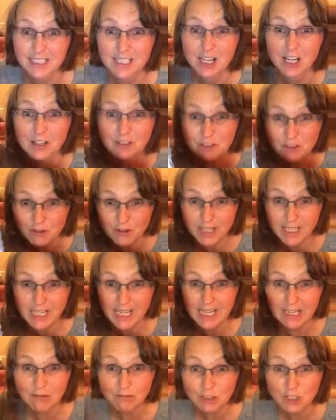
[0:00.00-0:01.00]
Straight
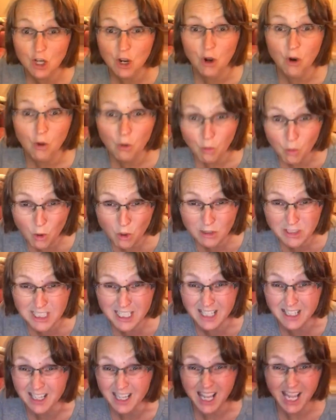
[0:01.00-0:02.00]
out water.
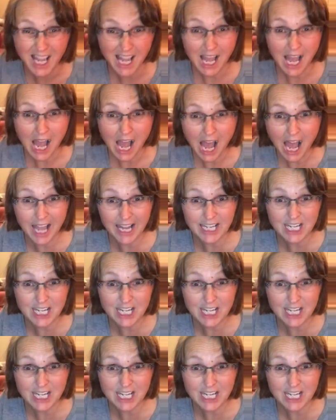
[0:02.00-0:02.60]
I